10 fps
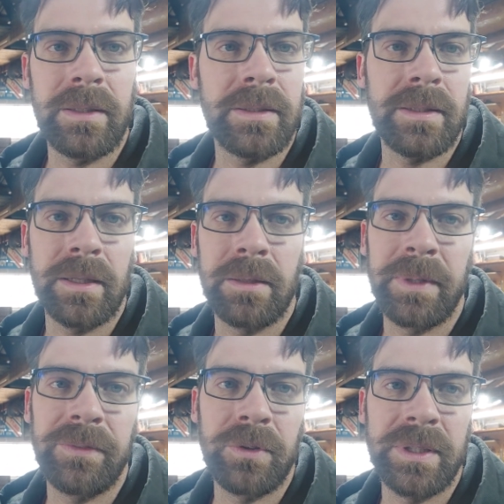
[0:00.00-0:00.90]
It's not going to
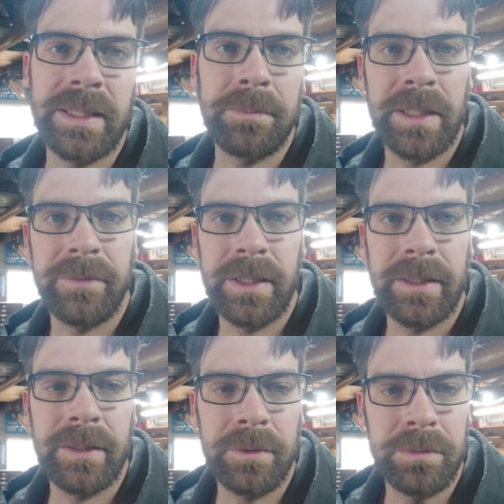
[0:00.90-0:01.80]
be a full 10-minute
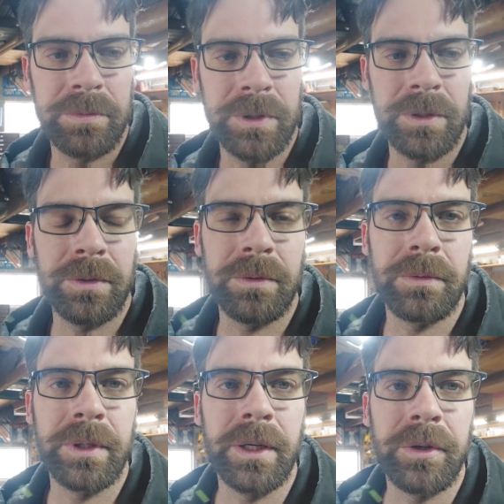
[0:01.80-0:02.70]
video,
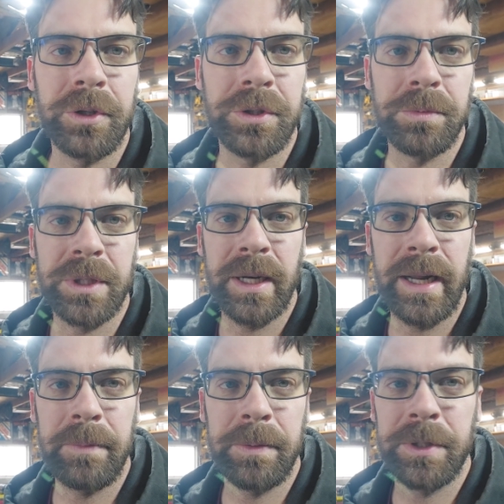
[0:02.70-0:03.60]
so, you know, YouTube's going to
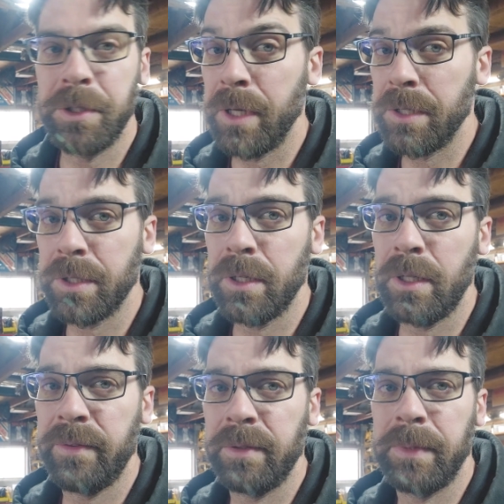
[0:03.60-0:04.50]
hate me, but you guys are going to
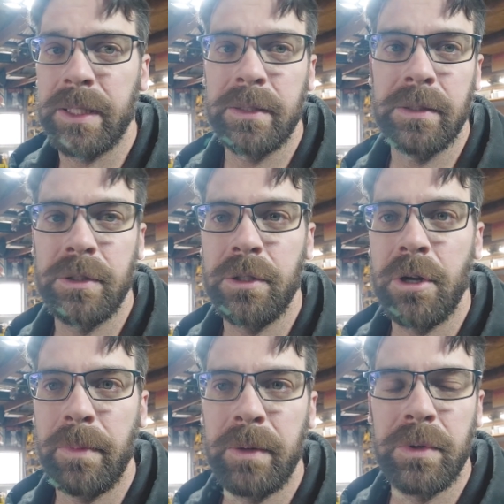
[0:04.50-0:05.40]
love it because
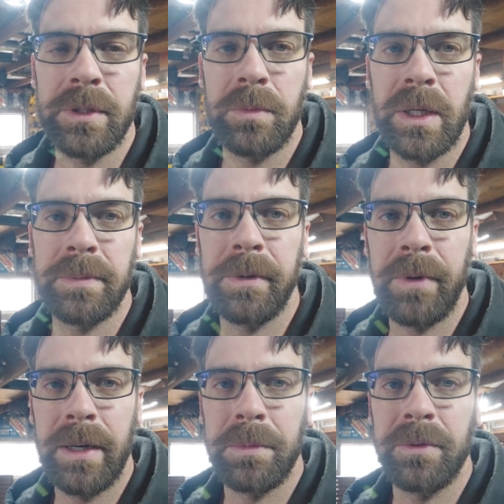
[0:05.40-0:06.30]
nobody wants to watch me
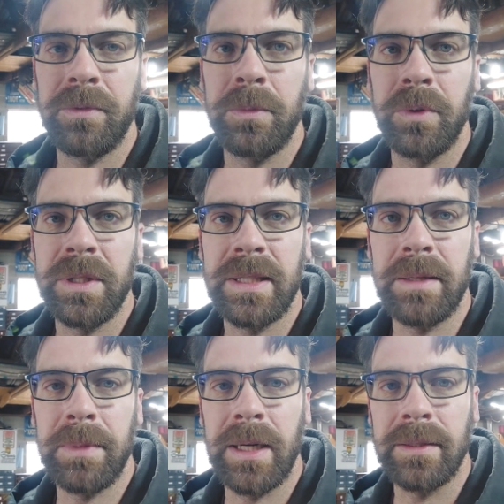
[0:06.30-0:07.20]
ramble for more than
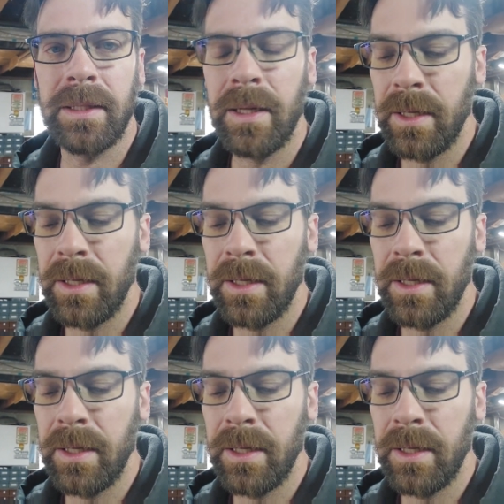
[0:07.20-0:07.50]
10 minutes.